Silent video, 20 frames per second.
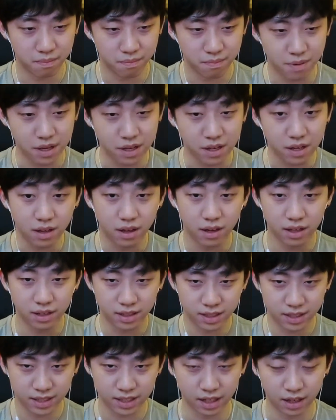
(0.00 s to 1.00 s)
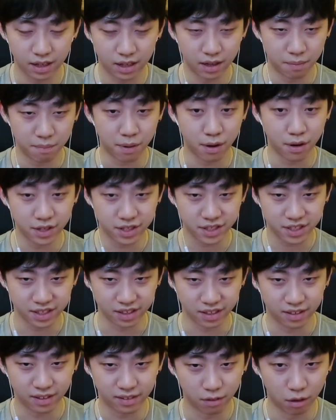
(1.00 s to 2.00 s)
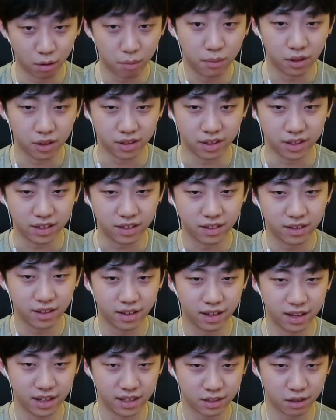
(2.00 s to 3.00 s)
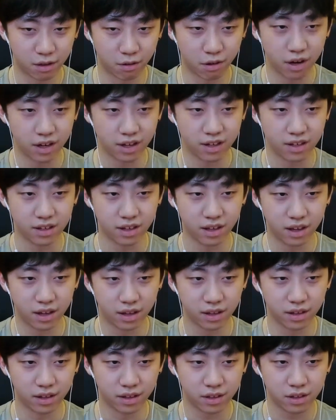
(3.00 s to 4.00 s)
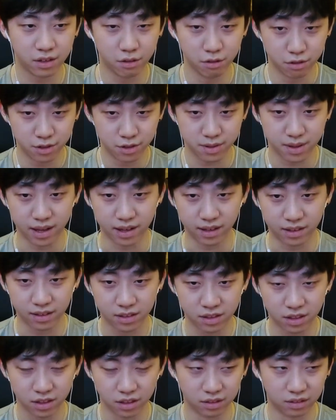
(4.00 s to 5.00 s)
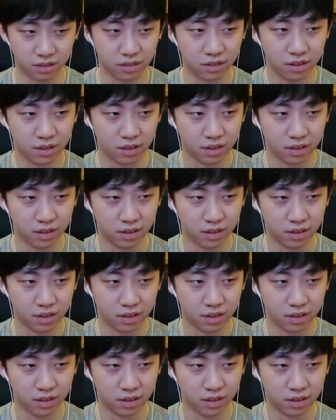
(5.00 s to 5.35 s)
be other person normally is already a huge thing. So